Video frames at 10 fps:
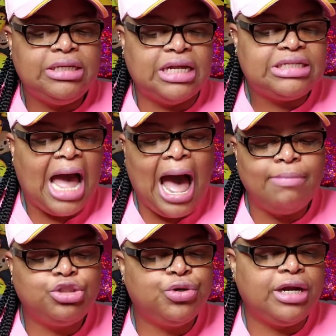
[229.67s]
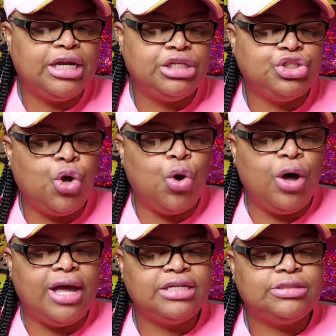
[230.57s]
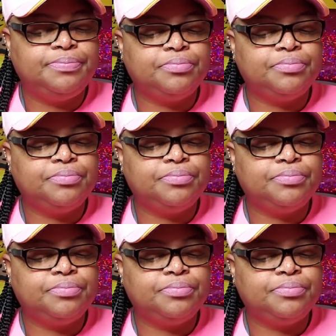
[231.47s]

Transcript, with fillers: The top trending toys